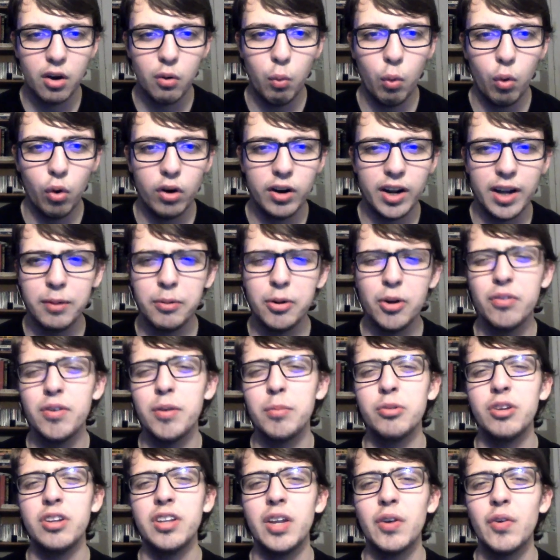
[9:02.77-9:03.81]
Award. I don't know
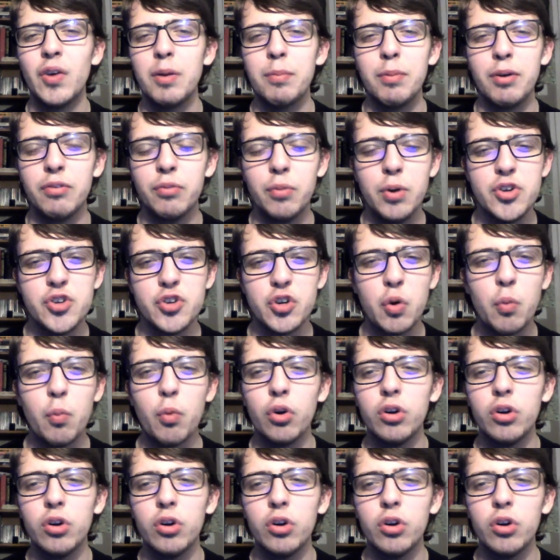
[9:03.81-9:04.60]
if I'm saying that right, but Friedrich